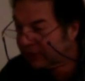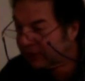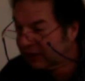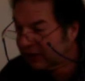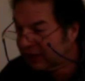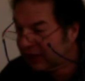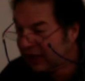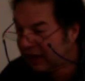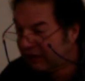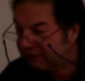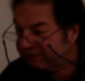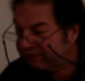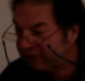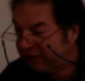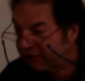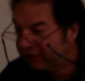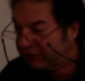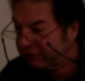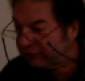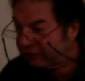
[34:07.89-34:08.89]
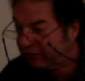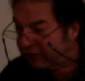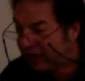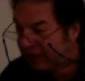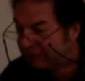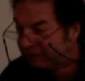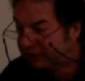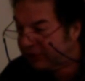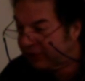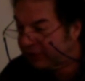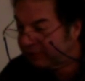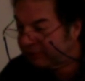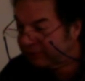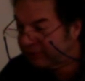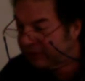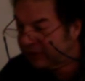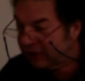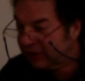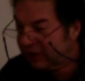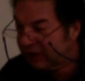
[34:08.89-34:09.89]
How far you drop them,
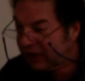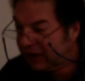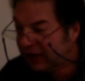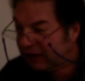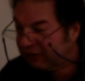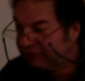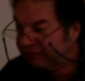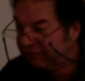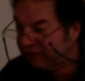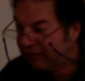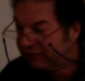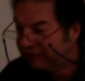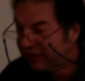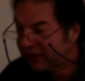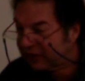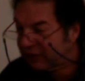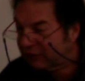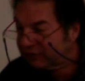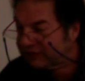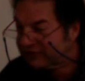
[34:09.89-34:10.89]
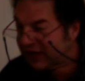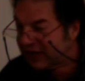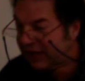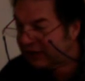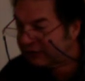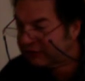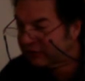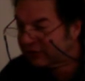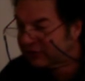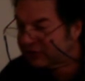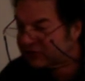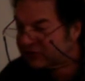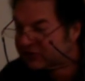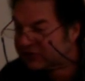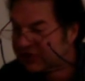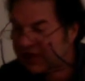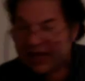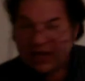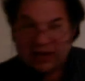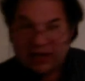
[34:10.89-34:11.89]
how far they go down. You can
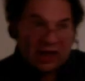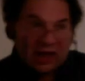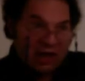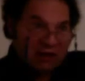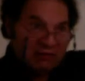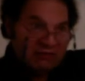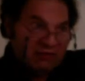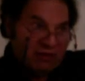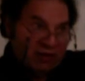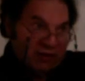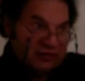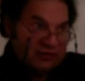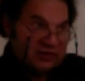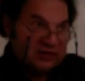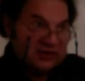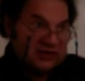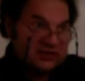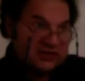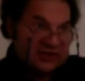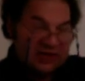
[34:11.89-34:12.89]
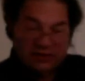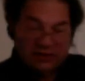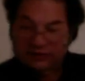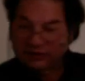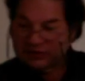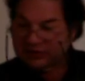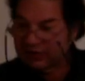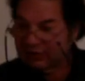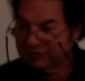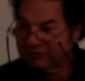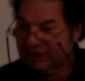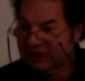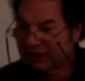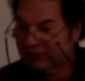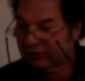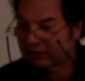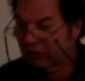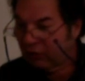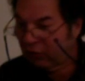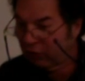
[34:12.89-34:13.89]
scale how far the descenders go down,
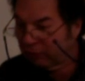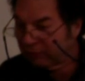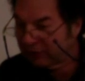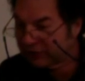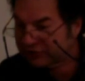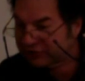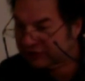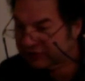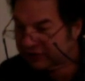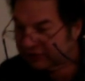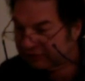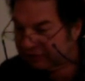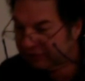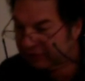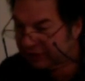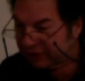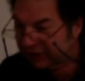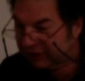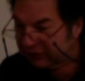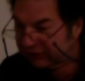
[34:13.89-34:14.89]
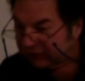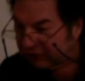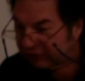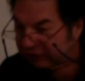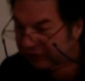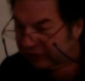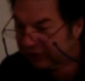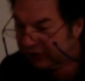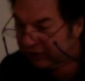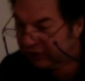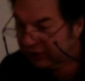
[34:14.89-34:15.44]
a whole bunch of different things over here.